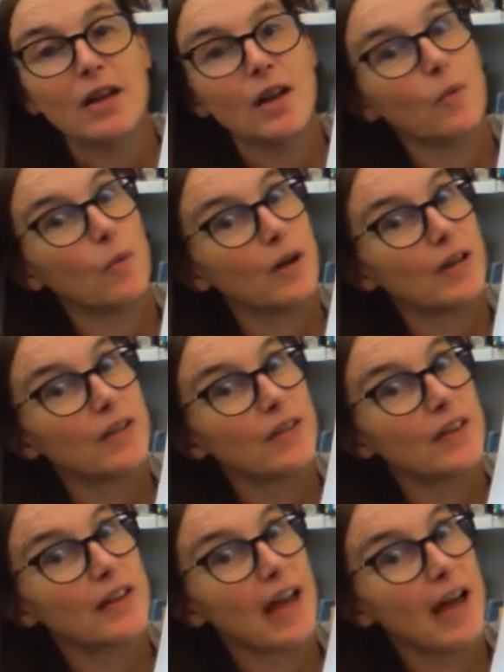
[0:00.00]
And what do you
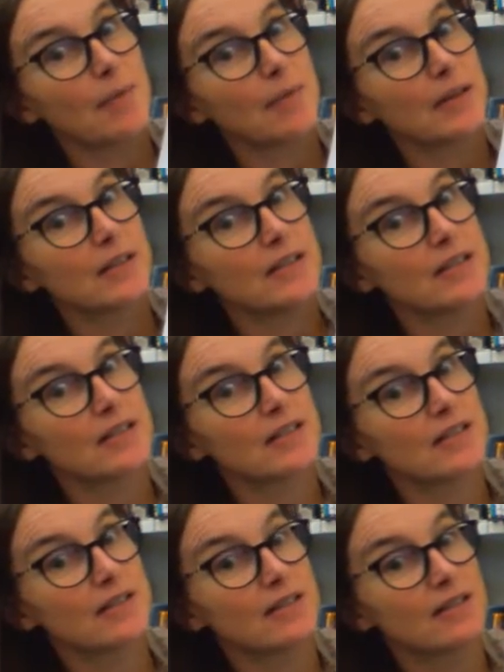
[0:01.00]
think happened?
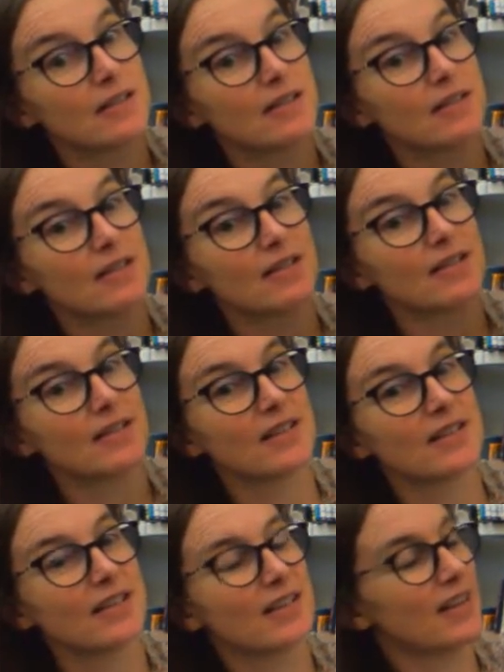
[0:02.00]

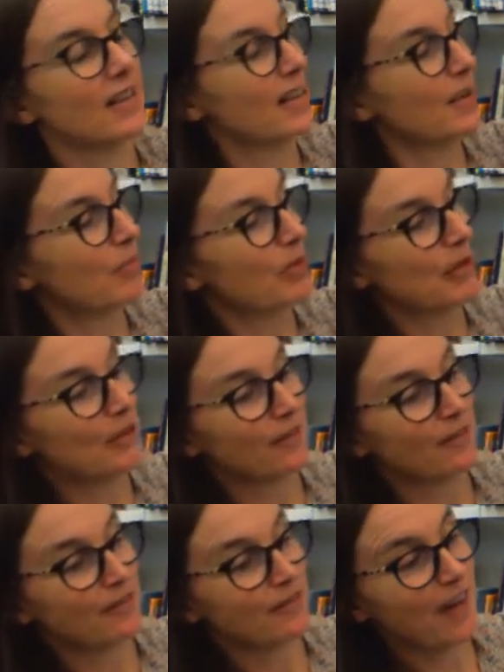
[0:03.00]
It put
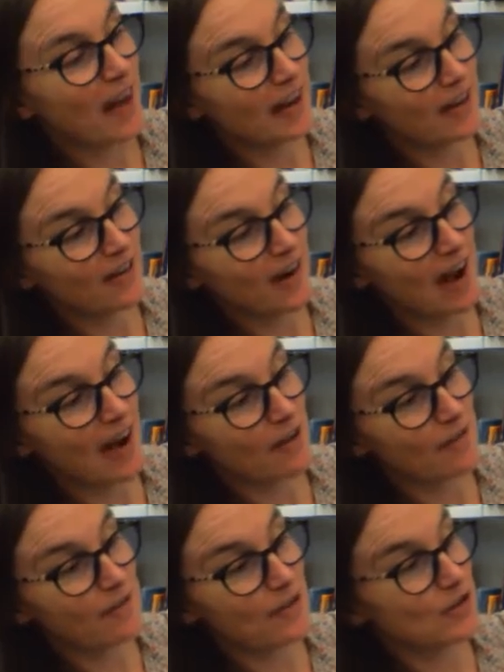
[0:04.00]
the fire
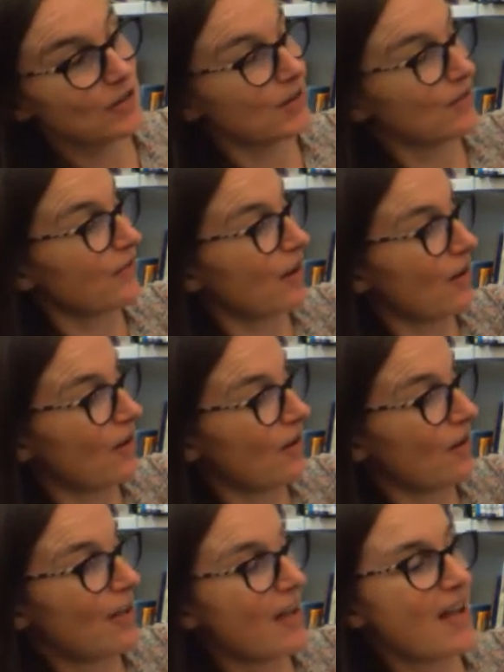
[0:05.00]
out, first of
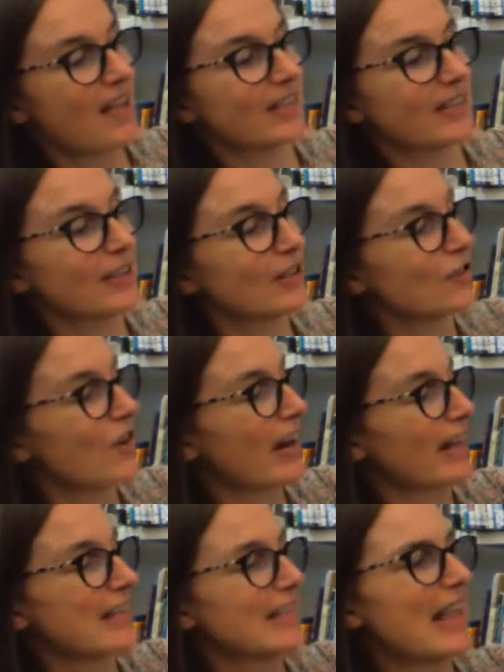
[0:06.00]
all. Little
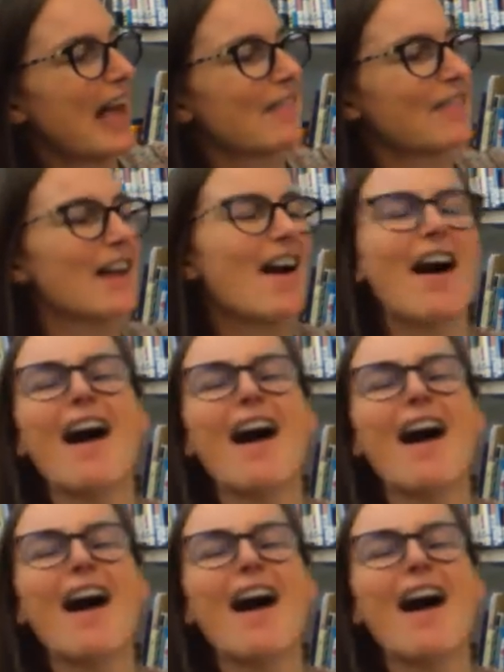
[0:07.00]
Dragon is laughing.